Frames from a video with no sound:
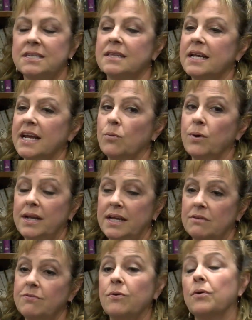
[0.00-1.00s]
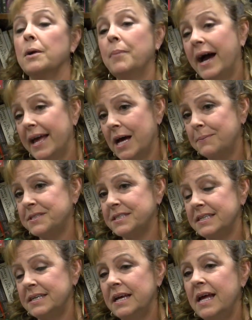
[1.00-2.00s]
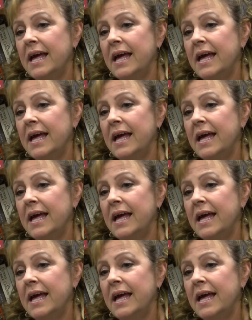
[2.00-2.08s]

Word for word: And then I went in for a biopsy,